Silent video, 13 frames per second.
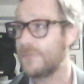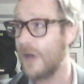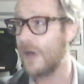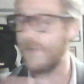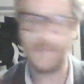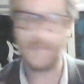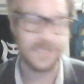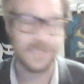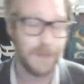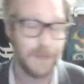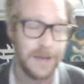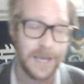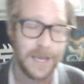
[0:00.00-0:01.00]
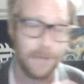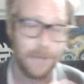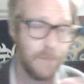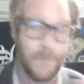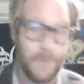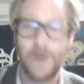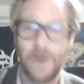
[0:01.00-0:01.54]
government spending
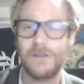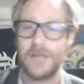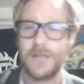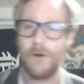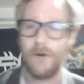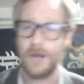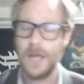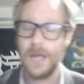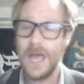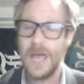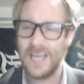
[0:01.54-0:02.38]
in the military,